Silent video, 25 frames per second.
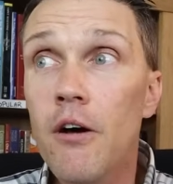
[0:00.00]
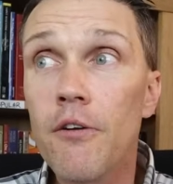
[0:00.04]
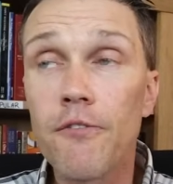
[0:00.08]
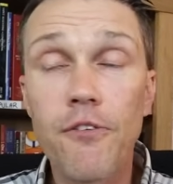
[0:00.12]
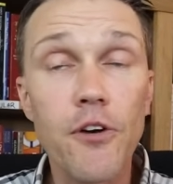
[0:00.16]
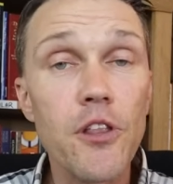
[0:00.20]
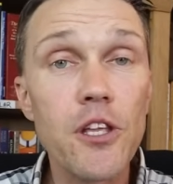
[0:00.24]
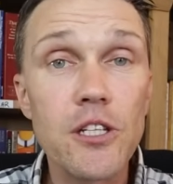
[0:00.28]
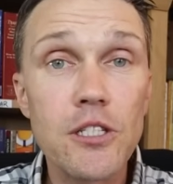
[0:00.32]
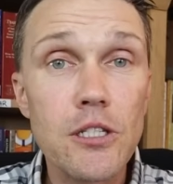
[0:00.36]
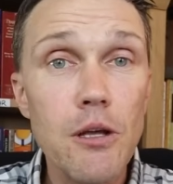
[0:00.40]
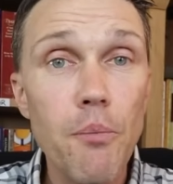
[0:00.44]

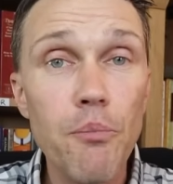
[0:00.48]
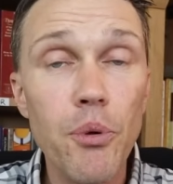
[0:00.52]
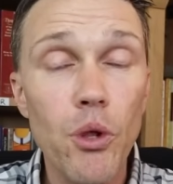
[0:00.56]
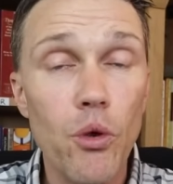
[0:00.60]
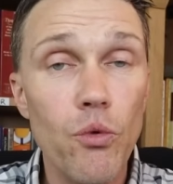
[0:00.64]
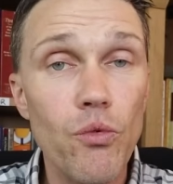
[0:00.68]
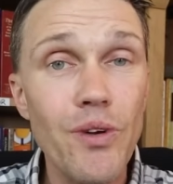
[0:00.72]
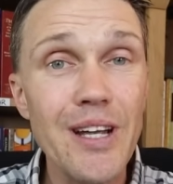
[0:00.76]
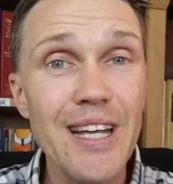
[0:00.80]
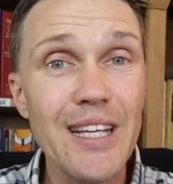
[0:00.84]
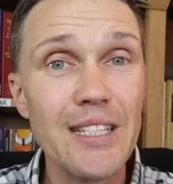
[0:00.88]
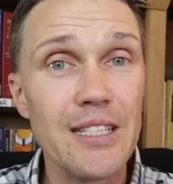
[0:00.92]
For the
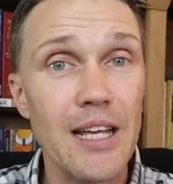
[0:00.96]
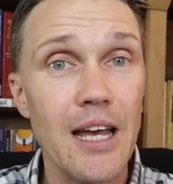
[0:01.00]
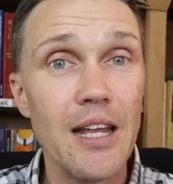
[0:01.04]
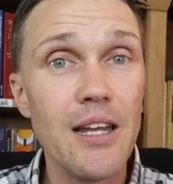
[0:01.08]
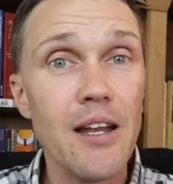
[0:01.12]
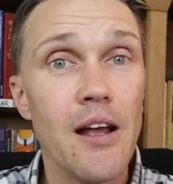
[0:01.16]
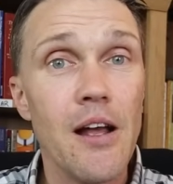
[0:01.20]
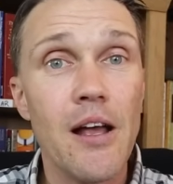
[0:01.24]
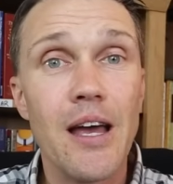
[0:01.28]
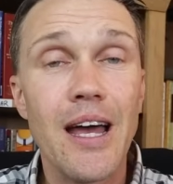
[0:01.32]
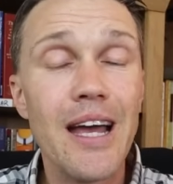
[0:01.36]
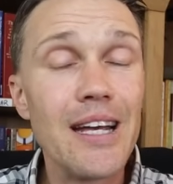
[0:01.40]
simple
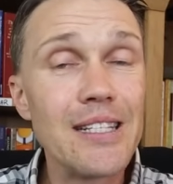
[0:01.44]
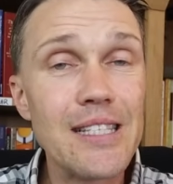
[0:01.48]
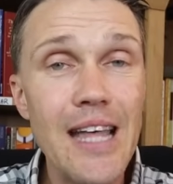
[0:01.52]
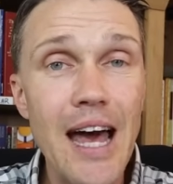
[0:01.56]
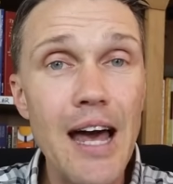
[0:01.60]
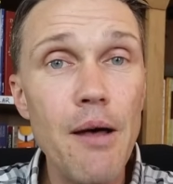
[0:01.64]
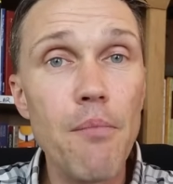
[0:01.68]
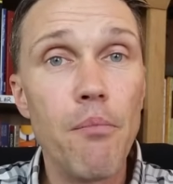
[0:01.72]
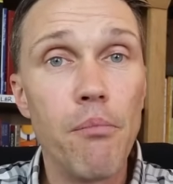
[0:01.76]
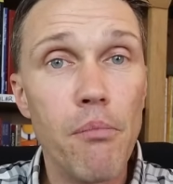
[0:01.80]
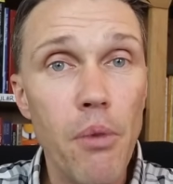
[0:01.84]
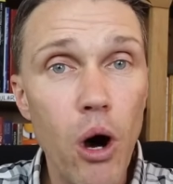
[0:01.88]
reason is
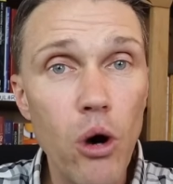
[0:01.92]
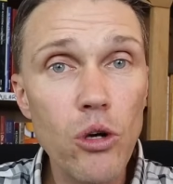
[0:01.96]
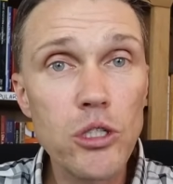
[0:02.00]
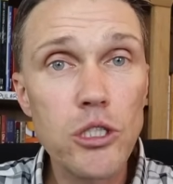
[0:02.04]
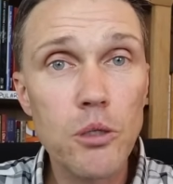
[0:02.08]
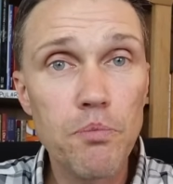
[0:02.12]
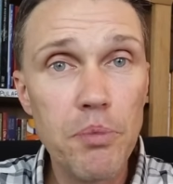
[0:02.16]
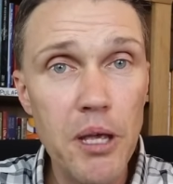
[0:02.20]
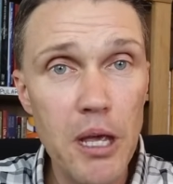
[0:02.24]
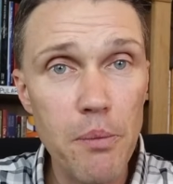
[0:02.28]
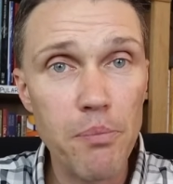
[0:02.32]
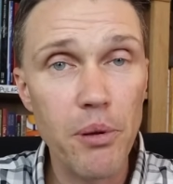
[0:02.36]
that
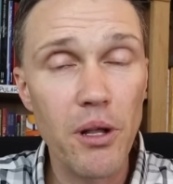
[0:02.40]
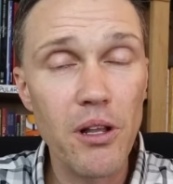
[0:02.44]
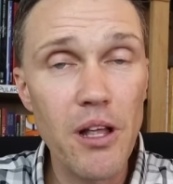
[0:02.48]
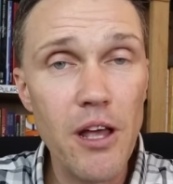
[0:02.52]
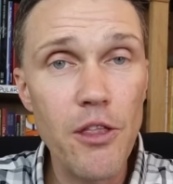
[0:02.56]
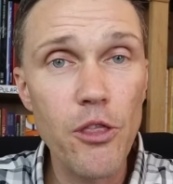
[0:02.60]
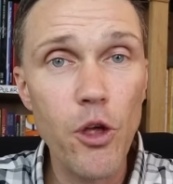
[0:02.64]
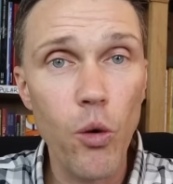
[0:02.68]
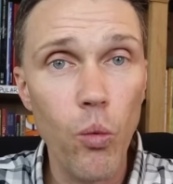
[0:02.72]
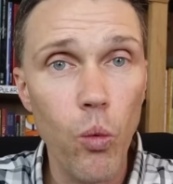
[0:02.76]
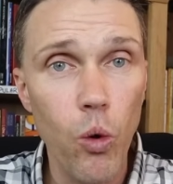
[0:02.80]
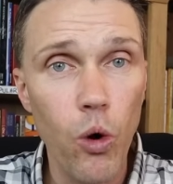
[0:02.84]
most people
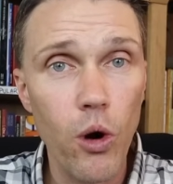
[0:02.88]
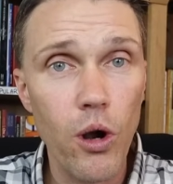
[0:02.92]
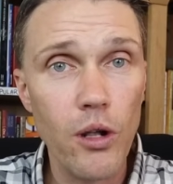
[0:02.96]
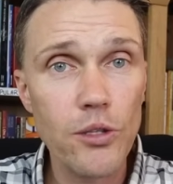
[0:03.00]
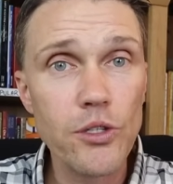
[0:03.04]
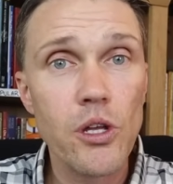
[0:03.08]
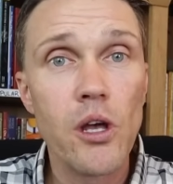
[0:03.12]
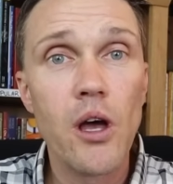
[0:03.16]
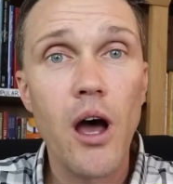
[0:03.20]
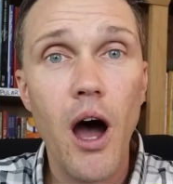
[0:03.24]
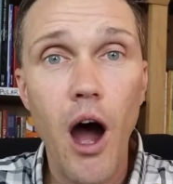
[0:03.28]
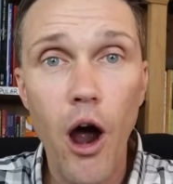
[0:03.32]
in the
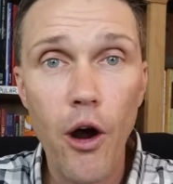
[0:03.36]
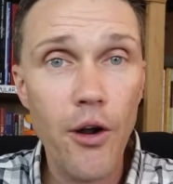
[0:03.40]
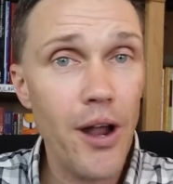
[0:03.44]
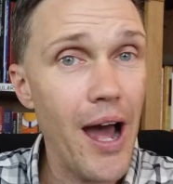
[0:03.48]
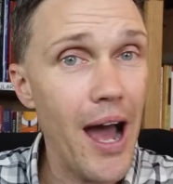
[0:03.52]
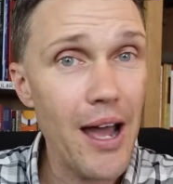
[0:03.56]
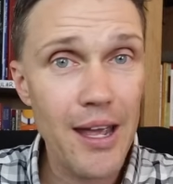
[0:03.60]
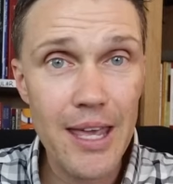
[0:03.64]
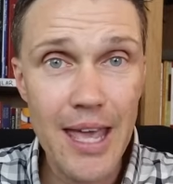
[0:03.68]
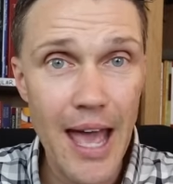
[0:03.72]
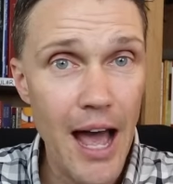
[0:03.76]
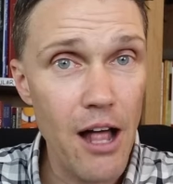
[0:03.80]
world are
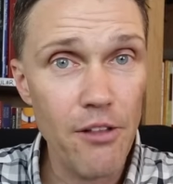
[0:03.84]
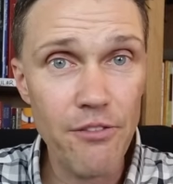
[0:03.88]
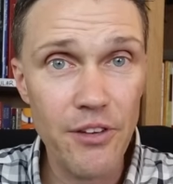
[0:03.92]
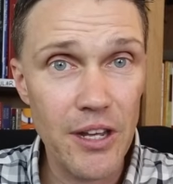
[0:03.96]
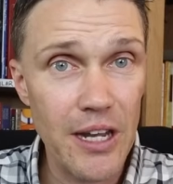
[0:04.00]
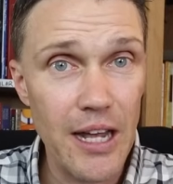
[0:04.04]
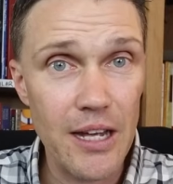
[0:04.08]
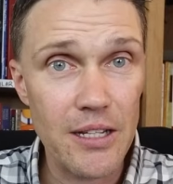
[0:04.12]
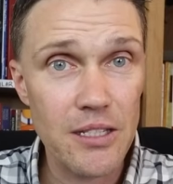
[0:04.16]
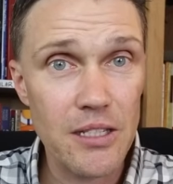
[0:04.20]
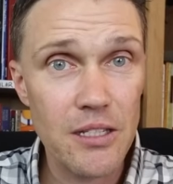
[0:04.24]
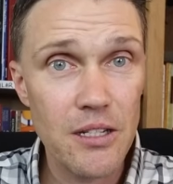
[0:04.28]
not
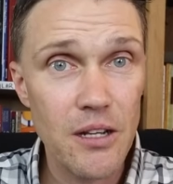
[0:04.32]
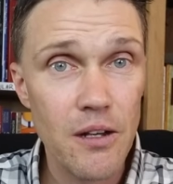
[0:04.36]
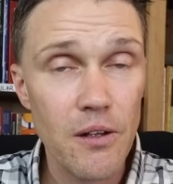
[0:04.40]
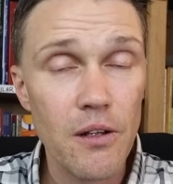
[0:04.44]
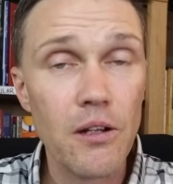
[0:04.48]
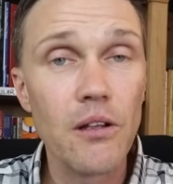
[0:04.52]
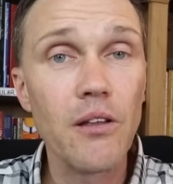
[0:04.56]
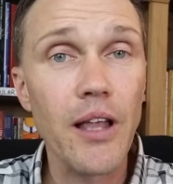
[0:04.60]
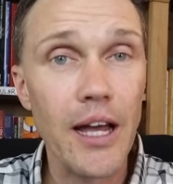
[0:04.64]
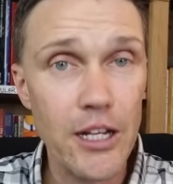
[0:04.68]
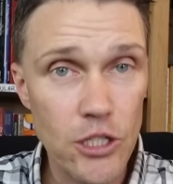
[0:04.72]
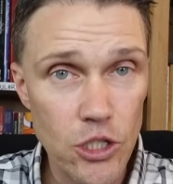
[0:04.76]
Calvinist,
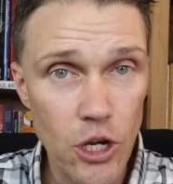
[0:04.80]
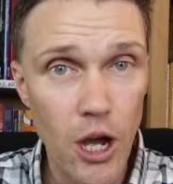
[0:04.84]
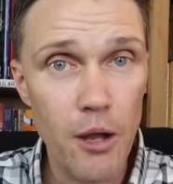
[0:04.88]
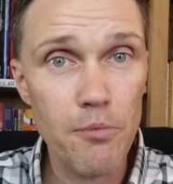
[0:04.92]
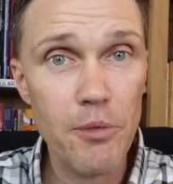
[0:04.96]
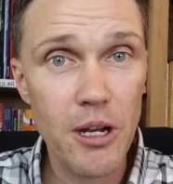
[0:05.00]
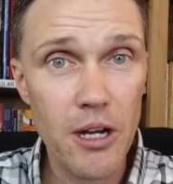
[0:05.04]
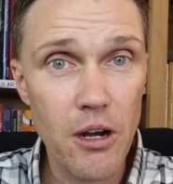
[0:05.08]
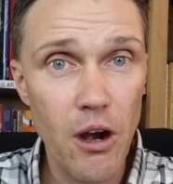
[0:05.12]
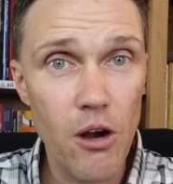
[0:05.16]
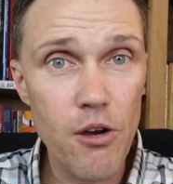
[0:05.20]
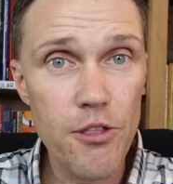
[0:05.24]
like John
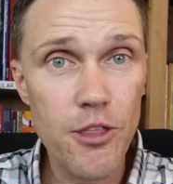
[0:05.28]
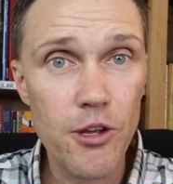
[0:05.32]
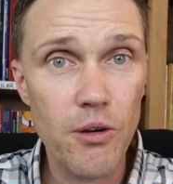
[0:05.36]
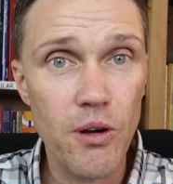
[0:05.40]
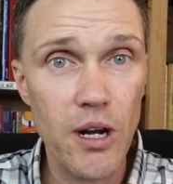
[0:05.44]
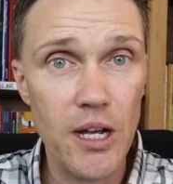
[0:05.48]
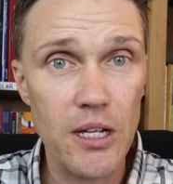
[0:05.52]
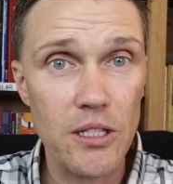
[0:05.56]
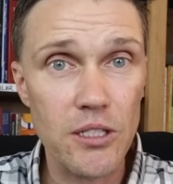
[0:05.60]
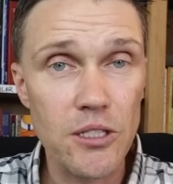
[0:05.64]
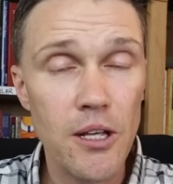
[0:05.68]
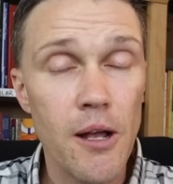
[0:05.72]
MacArthur
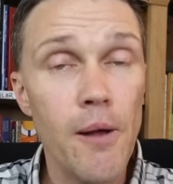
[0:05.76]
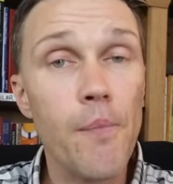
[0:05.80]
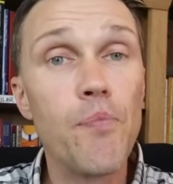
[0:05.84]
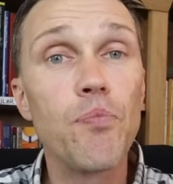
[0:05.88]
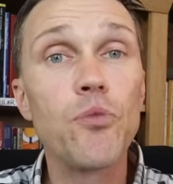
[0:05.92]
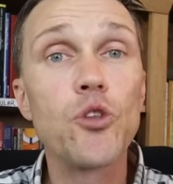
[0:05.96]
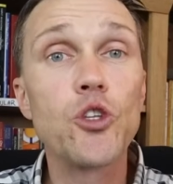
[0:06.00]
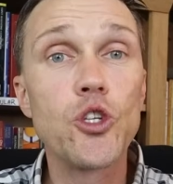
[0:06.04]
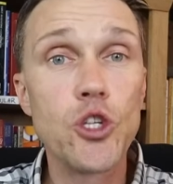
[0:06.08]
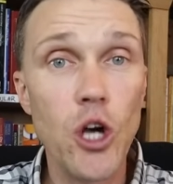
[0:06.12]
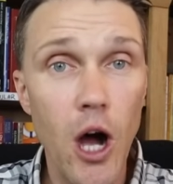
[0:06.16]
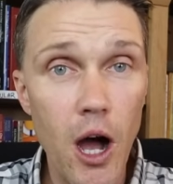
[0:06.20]
is.
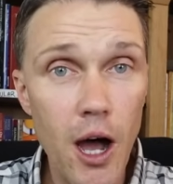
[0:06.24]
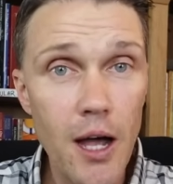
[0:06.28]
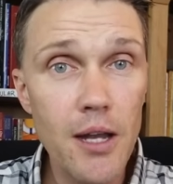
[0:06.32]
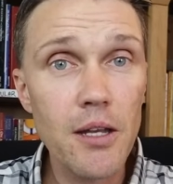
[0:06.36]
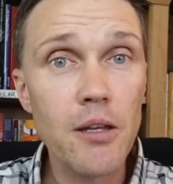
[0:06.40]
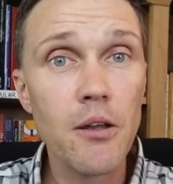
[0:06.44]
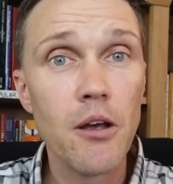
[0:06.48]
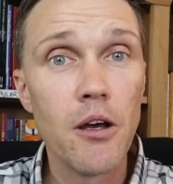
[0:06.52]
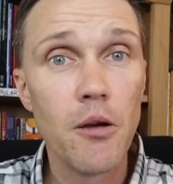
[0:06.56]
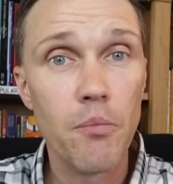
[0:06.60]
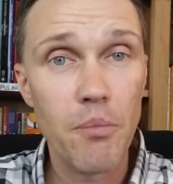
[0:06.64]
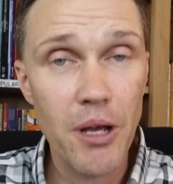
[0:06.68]

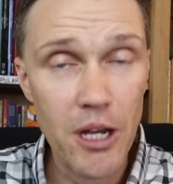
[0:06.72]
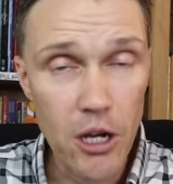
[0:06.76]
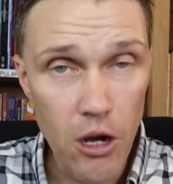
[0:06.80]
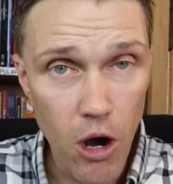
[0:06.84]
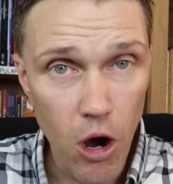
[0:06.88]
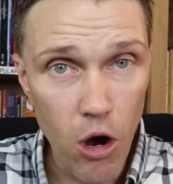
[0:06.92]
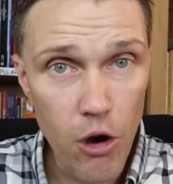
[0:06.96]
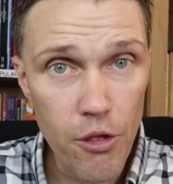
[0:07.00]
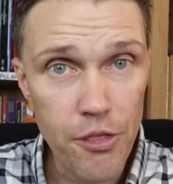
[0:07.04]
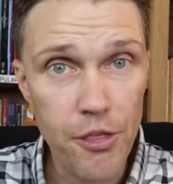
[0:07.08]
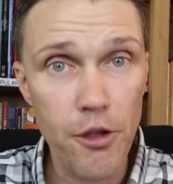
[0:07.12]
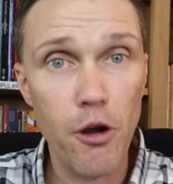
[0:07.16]
John
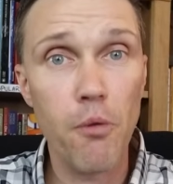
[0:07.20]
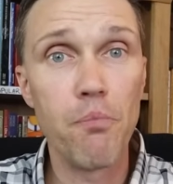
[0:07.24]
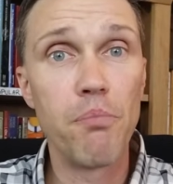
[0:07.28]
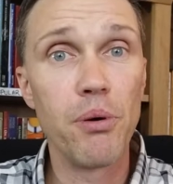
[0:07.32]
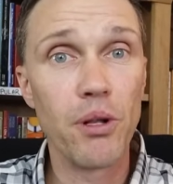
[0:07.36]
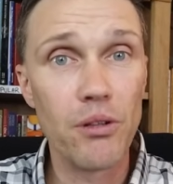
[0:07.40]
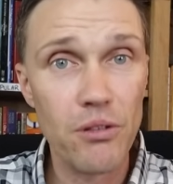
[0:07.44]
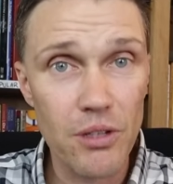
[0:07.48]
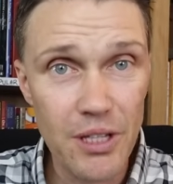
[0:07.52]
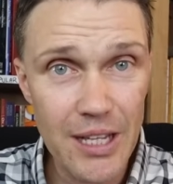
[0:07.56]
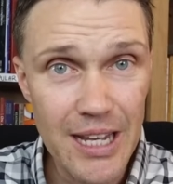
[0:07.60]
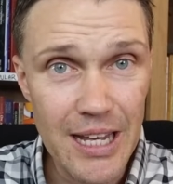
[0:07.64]
MacArthur
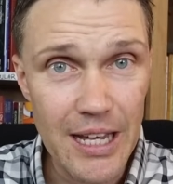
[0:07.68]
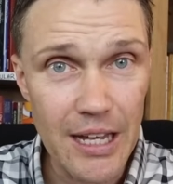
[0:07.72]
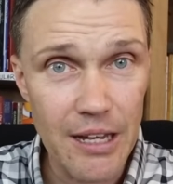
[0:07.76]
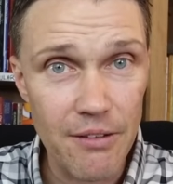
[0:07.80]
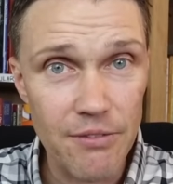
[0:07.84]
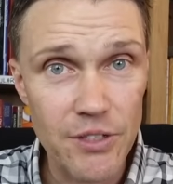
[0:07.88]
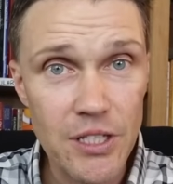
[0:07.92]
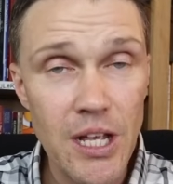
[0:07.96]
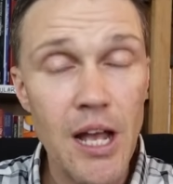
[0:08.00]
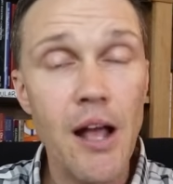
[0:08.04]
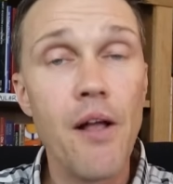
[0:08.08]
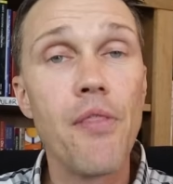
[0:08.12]

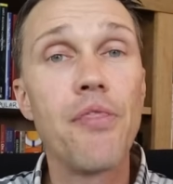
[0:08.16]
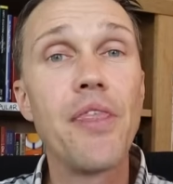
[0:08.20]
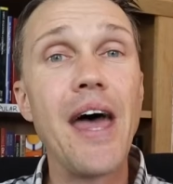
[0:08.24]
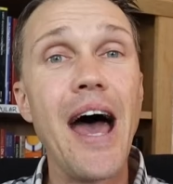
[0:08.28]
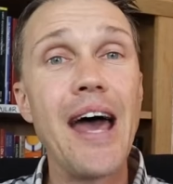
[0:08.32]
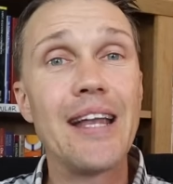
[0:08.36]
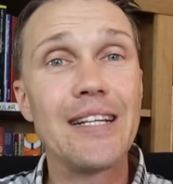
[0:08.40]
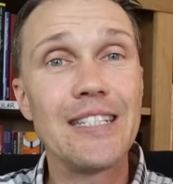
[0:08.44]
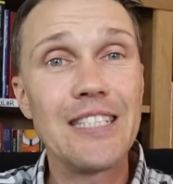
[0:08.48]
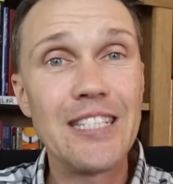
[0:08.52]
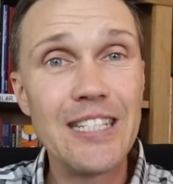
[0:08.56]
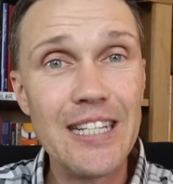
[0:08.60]
believes
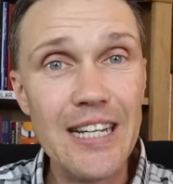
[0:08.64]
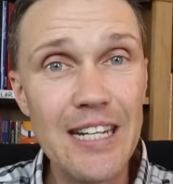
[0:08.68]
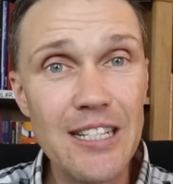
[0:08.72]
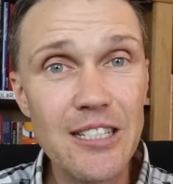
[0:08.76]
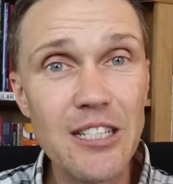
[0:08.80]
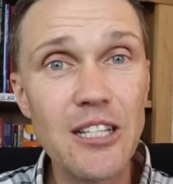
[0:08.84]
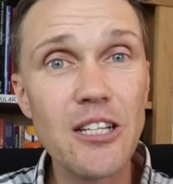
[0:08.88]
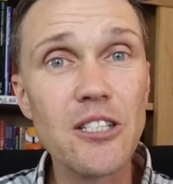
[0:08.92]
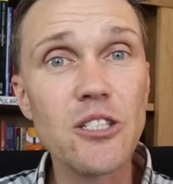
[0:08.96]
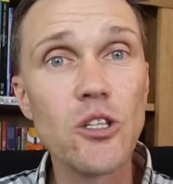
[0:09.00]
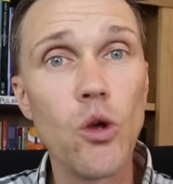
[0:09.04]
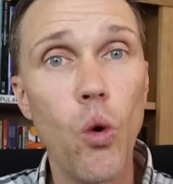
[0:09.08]
that
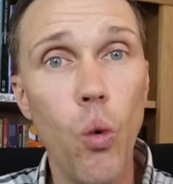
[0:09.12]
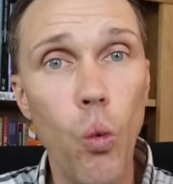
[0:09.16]
Jesus